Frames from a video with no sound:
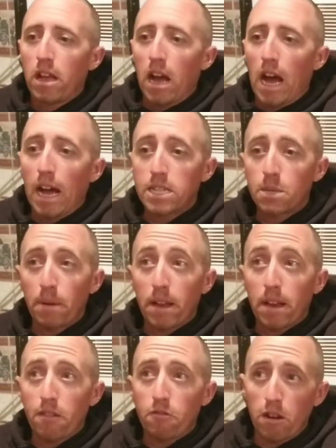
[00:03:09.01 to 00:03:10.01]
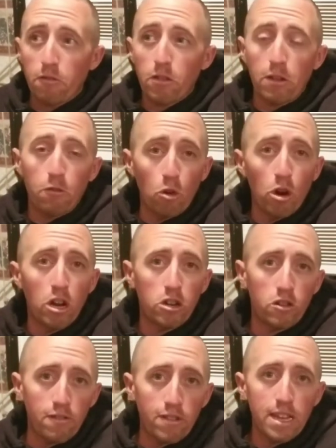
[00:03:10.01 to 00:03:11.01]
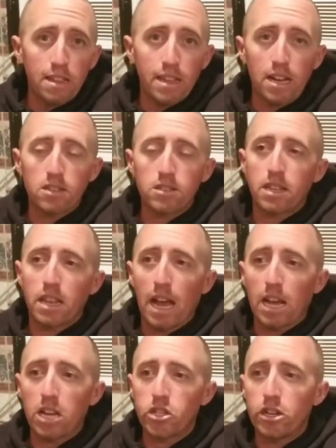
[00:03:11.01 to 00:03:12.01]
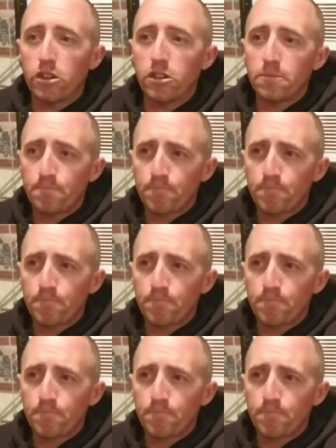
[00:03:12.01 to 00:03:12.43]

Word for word: I spent roughly 450000 last year,